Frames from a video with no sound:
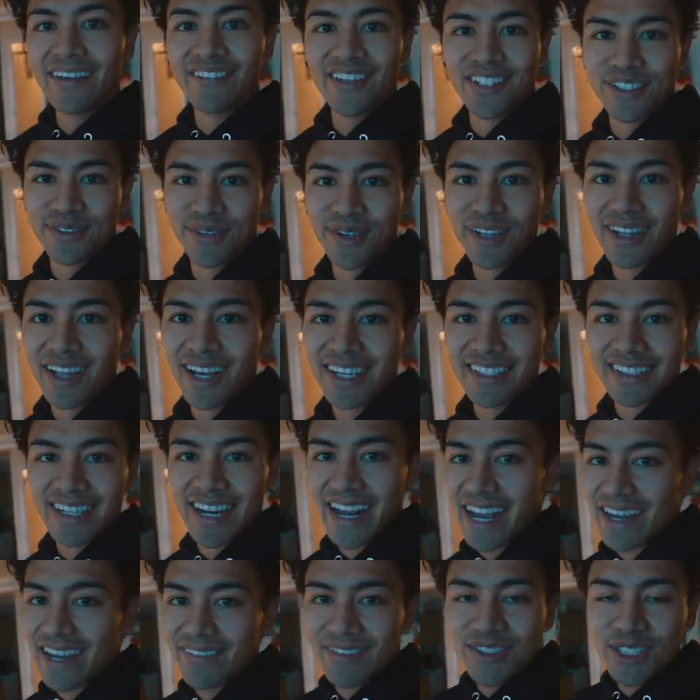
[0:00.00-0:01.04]
I've just realized I
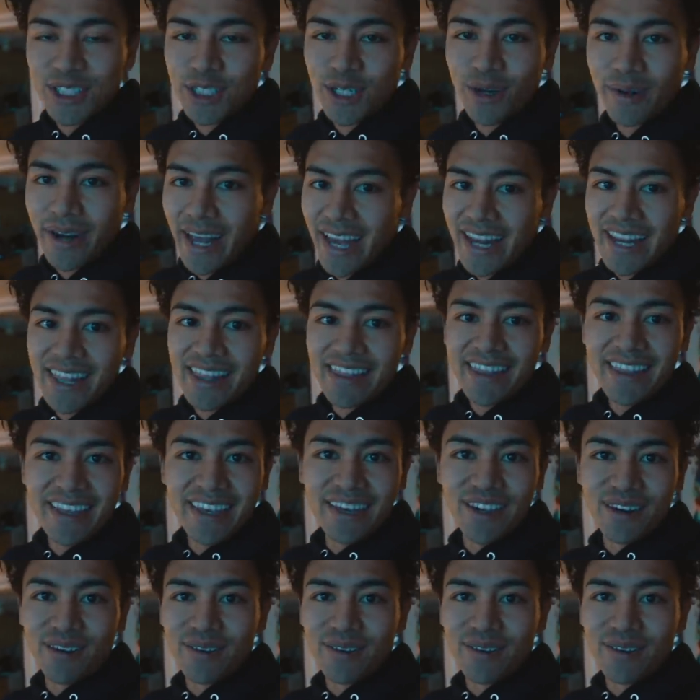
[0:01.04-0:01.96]
haven't showed anything